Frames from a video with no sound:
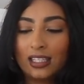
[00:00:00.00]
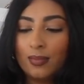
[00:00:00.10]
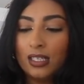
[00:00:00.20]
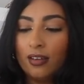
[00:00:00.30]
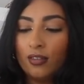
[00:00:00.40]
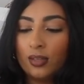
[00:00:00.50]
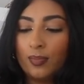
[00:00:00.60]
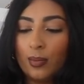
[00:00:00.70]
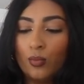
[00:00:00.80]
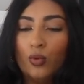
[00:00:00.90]
The material is a
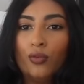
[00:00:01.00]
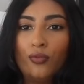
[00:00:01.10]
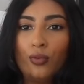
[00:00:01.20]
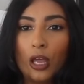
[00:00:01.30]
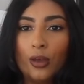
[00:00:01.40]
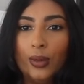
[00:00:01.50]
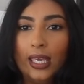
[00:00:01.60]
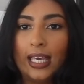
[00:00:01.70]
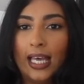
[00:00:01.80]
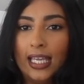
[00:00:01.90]
bit more
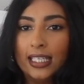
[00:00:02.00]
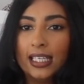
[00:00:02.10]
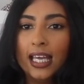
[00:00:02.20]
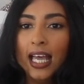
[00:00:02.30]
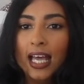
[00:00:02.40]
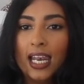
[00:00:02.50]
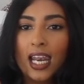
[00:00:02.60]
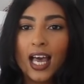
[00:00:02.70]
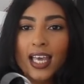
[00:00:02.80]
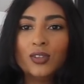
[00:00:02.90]
flowy and
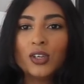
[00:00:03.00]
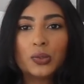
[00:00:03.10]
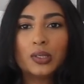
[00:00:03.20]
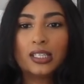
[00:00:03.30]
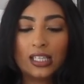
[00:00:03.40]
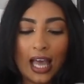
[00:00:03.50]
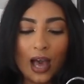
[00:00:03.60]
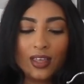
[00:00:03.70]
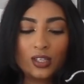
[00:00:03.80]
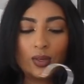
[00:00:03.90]
light, so I just wanted to see
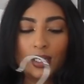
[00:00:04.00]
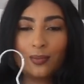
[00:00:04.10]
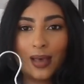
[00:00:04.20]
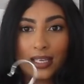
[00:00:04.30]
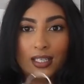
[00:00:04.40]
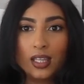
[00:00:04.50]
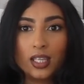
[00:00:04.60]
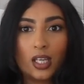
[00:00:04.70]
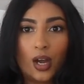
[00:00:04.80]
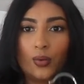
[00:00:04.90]
how this one compared to the
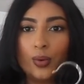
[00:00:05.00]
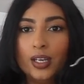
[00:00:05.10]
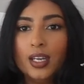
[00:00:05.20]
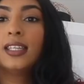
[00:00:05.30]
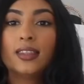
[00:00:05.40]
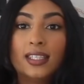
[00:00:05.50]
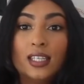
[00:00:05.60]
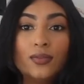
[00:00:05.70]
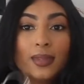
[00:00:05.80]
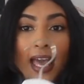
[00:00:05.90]
Zara one. This
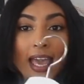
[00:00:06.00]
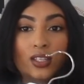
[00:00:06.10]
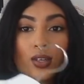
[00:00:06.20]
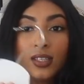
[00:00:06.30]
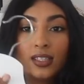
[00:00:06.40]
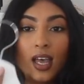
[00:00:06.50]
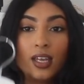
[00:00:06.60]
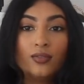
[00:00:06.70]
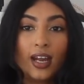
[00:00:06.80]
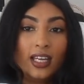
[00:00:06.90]
is from the ASOS
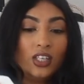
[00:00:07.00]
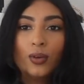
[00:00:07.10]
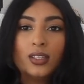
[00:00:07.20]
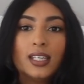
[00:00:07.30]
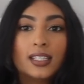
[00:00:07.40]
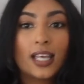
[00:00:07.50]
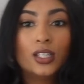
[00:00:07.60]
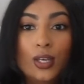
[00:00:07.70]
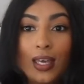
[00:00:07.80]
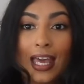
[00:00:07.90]
Design range. Well, it's in a
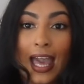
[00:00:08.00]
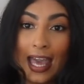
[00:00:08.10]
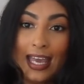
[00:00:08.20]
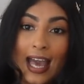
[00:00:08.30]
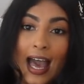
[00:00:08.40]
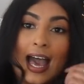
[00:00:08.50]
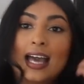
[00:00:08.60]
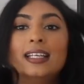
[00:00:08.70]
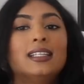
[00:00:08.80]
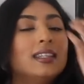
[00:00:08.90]
size U K eight,
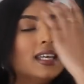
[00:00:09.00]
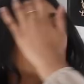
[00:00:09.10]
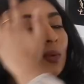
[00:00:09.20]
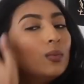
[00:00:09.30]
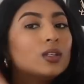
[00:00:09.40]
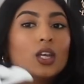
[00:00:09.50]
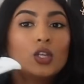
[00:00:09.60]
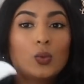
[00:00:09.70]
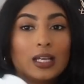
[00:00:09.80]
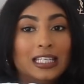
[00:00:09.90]
and this one was
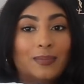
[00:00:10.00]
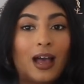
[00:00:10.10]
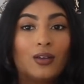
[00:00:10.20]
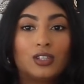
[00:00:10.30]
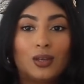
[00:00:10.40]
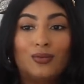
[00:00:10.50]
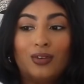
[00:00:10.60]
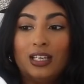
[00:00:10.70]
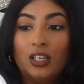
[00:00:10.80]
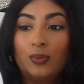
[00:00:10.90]
twenty pounds, so a
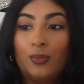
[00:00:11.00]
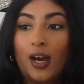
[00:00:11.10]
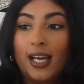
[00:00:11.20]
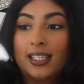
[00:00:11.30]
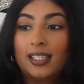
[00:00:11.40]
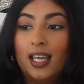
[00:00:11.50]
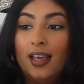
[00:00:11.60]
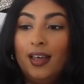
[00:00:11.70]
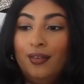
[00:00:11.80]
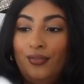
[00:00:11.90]
really good price
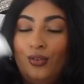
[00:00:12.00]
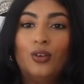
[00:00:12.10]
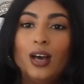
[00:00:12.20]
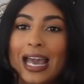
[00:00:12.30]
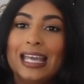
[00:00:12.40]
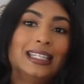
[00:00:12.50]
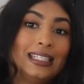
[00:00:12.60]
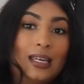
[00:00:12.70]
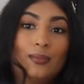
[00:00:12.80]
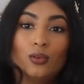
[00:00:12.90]
for a
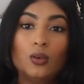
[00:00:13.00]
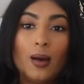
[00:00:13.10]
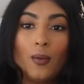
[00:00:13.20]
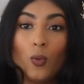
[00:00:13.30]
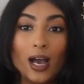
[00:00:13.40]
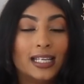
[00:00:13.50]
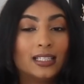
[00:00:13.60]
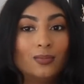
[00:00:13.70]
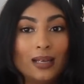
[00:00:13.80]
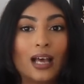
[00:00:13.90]
staple
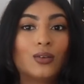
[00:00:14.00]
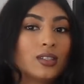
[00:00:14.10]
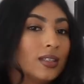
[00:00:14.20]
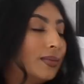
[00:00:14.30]
white blouse.